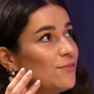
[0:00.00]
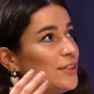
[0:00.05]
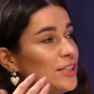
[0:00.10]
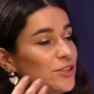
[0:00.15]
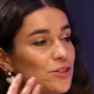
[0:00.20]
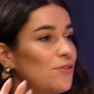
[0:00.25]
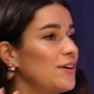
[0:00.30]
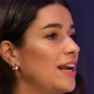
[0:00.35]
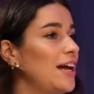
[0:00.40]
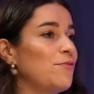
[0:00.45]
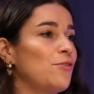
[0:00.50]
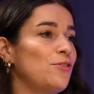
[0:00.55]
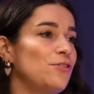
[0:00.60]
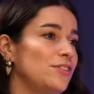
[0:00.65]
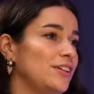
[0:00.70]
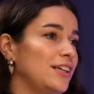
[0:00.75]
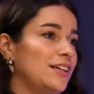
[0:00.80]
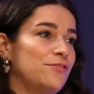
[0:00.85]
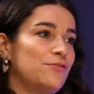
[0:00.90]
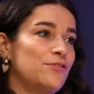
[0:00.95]
don't have all
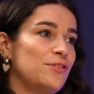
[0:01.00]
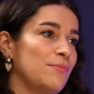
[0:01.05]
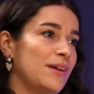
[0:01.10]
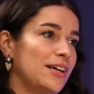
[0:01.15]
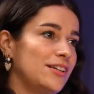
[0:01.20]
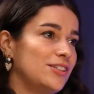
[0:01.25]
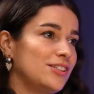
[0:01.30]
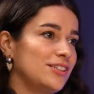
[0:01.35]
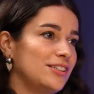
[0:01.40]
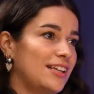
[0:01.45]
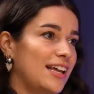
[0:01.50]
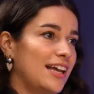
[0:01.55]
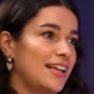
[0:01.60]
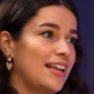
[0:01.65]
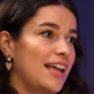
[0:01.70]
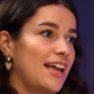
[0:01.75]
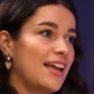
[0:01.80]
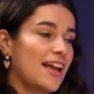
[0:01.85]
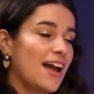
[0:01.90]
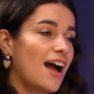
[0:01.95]
the information
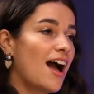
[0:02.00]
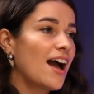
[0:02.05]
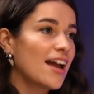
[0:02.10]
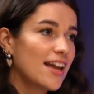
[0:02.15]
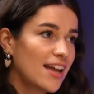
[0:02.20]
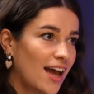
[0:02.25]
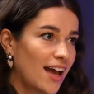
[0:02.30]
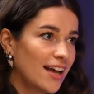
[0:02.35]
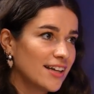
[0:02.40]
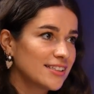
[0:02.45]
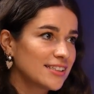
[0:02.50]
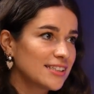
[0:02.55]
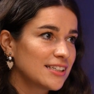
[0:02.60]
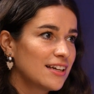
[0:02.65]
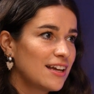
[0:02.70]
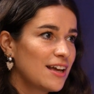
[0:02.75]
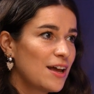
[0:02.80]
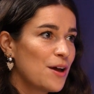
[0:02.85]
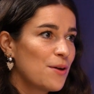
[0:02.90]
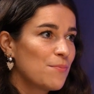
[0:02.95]
that AI has,
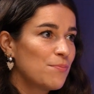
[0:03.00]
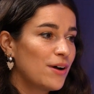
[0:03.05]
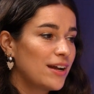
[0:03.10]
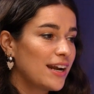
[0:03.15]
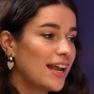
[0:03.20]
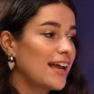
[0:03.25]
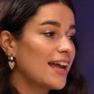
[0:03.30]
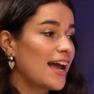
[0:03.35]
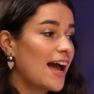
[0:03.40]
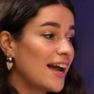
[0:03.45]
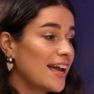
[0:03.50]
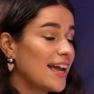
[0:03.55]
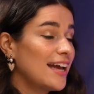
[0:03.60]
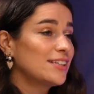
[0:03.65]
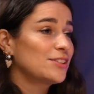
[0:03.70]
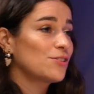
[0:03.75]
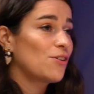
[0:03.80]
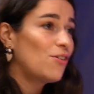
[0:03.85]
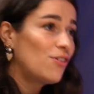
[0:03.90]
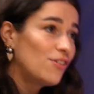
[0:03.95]
but AI
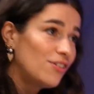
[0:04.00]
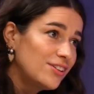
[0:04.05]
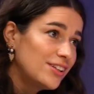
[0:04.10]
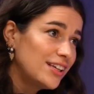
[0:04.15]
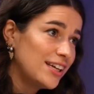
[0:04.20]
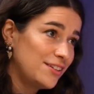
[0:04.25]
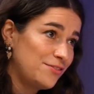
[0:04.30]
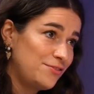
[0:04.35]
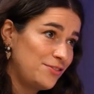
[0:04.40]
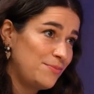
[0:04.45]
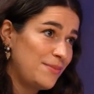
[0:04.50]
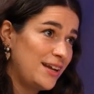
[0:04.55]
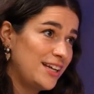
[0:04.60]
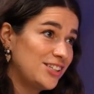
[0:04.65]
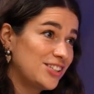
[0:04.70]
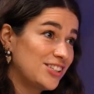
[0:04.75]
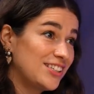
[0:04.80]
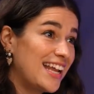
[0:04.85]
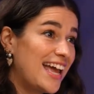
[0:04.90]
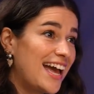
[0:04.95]
has all the
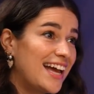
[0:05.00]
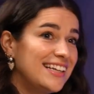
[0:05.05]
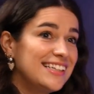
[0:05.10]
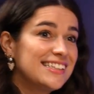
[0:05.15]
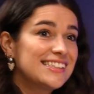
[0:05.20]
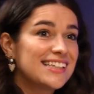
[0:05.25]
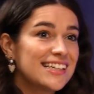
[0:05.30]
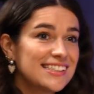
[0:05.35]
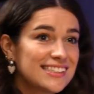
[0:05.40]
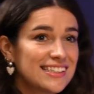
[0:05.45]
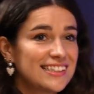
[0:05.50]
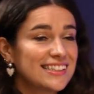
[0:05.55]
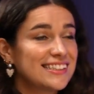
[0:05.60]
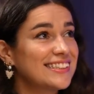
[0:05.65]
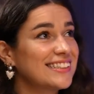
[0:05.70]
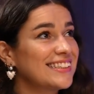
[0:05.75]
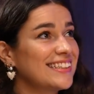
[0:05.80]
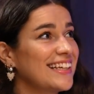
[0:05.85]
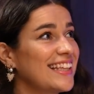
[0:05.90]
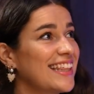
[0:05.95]
information and
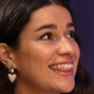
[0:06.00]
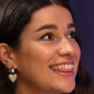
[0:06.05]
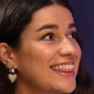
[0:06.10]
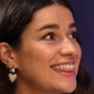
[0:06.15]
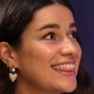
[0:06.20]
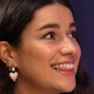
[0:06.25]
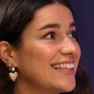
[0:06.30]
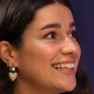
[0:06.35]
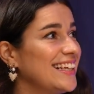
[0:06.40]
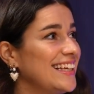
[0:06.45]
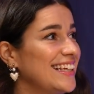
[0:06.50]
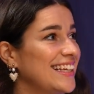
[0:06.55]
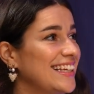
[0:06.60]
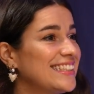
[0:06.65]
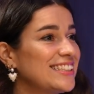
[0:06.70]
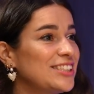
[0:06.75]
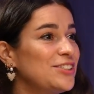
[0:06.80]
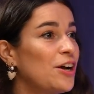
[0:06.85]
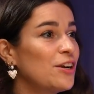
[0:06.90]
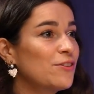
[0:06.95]

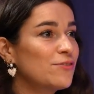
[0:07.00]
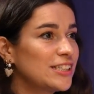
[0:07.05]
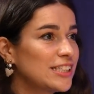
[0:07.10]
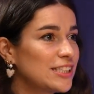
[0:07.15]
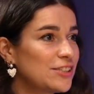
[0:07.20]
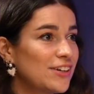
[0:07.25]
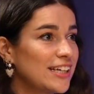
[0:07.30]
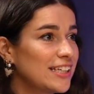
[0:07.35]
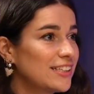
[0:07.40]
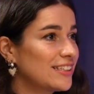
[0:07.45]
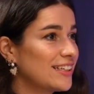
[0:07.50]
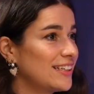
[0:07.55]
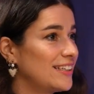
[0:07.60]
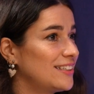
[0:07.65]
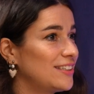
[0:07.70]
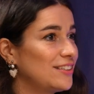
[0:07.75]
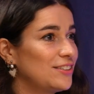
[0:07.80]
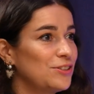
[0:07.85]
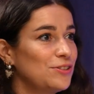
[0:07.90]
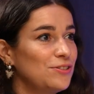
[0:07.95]
it's not restricted
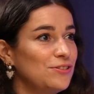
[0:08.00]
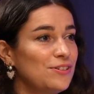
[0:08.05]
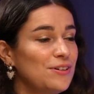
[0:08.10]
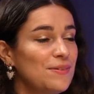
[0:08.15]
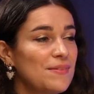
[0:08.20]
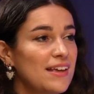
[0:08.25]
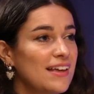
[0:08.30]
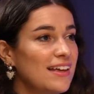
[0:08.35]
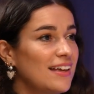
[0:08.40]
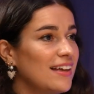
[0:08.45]
to